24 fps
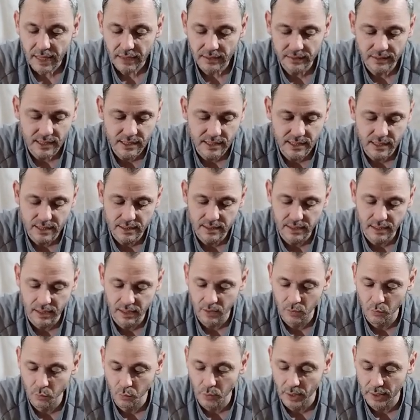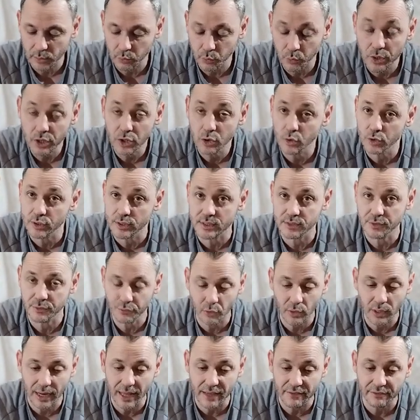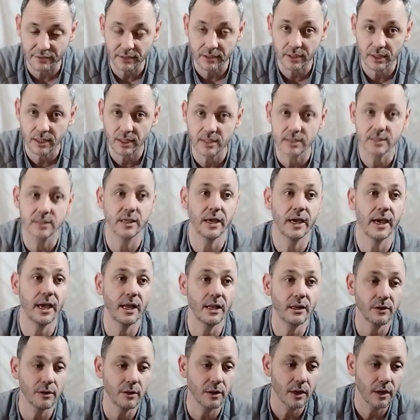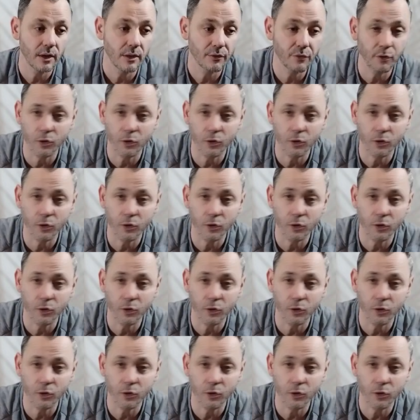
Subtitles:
This is what we use for lavenders and